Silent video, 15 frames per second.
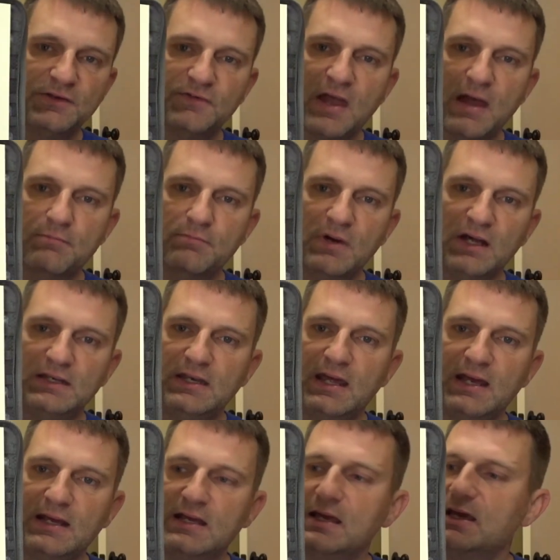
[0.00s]
you've got
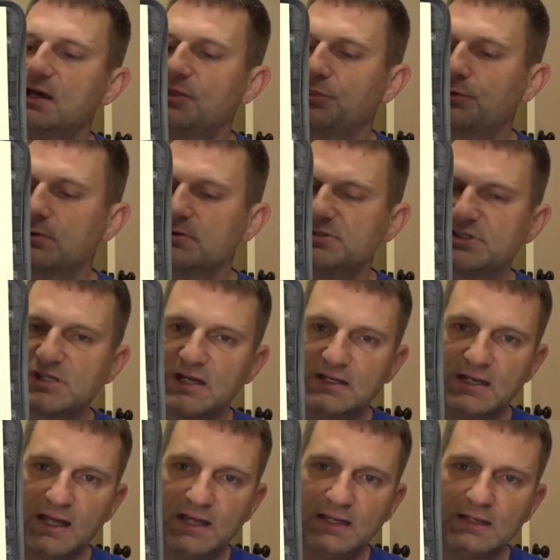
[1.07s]
Monday through
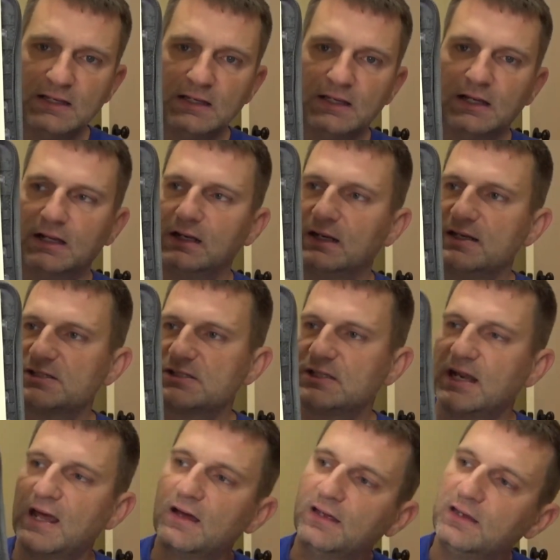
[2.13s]
Sunday uh,
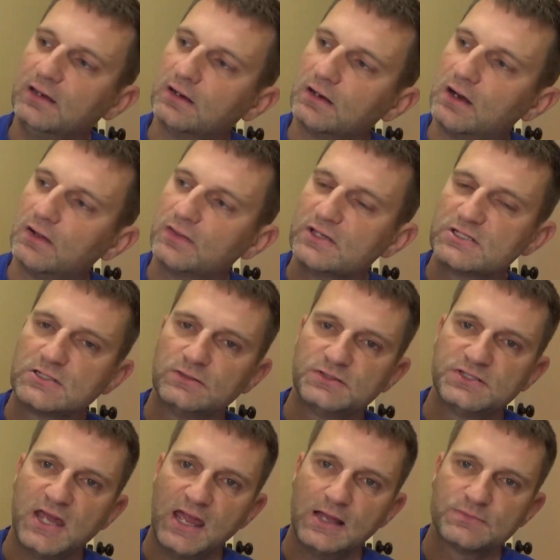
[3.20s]
listed out here. All these little
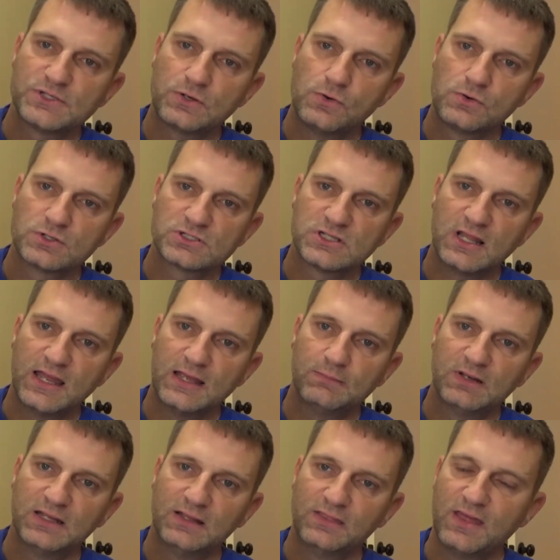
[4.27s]
tabs, of course,
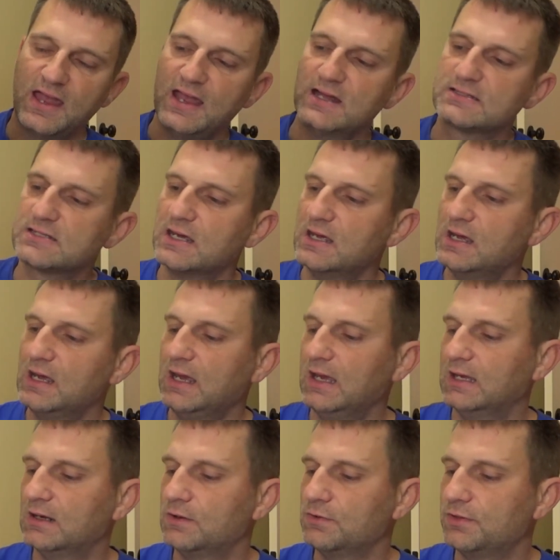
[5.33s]
labeling that.
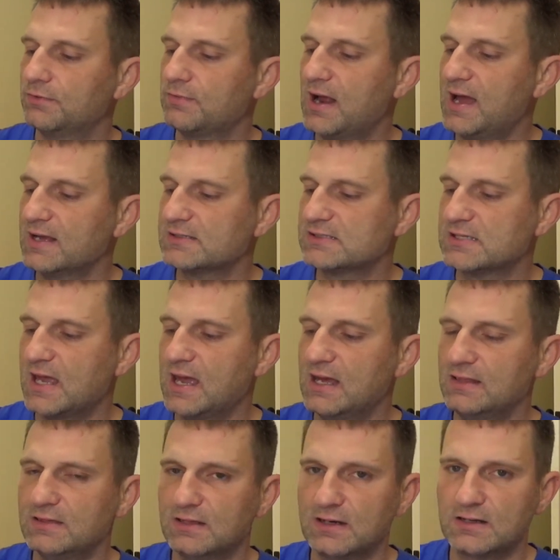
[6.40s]
And on the right
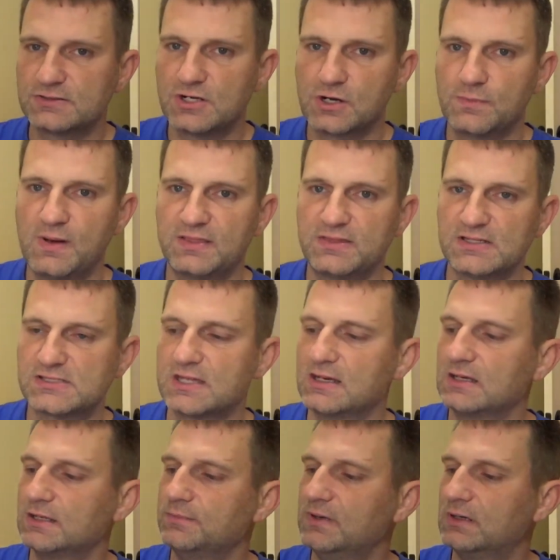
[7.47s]
side, and then I'll talk about this
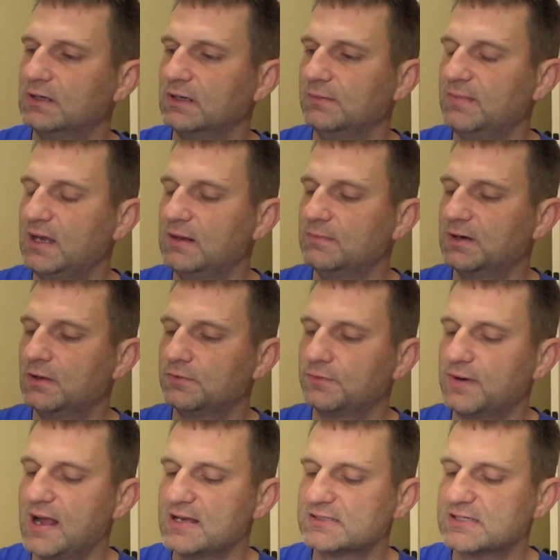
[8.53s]
thing in the middle in a minute, but on the
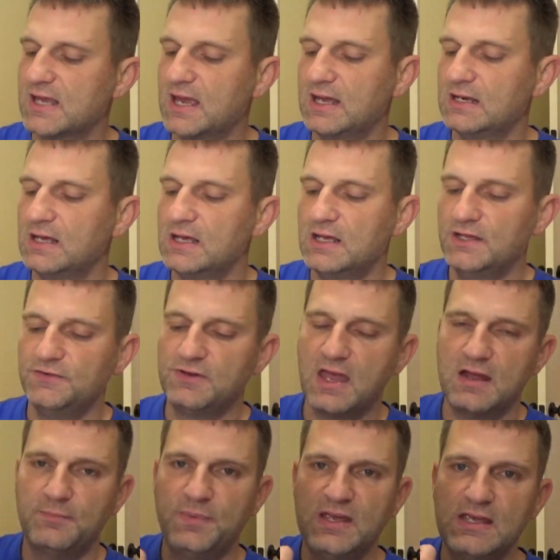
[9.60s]
right side, you
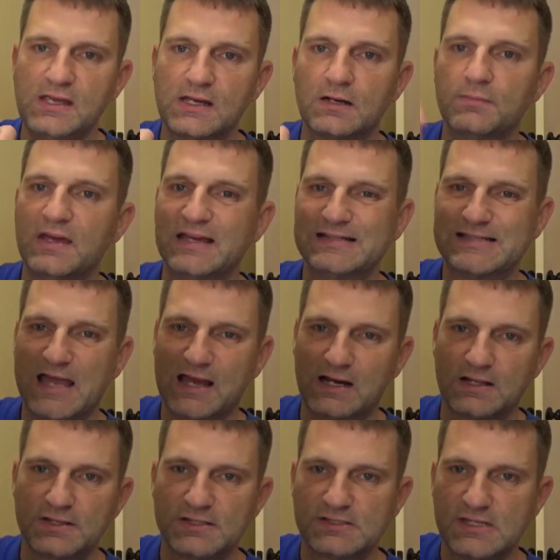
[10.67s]
got PM
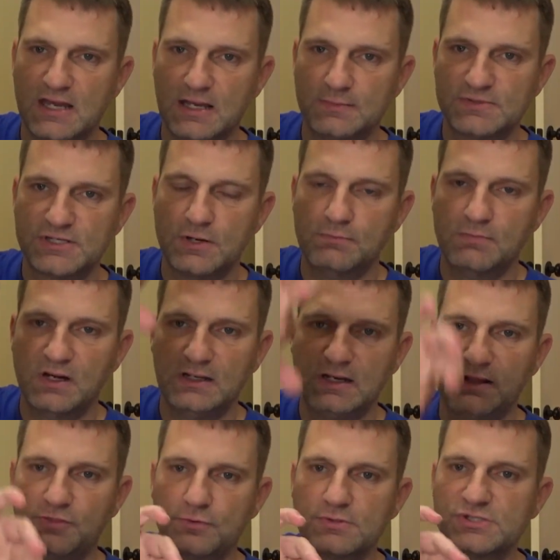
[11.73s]
exactly the same. So
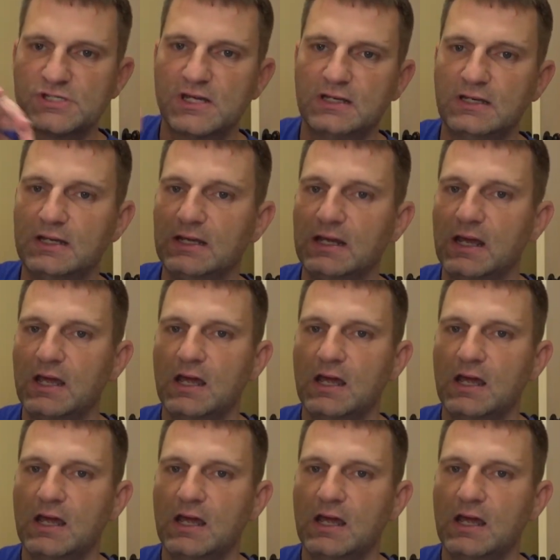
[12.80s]
Monday through Sunday,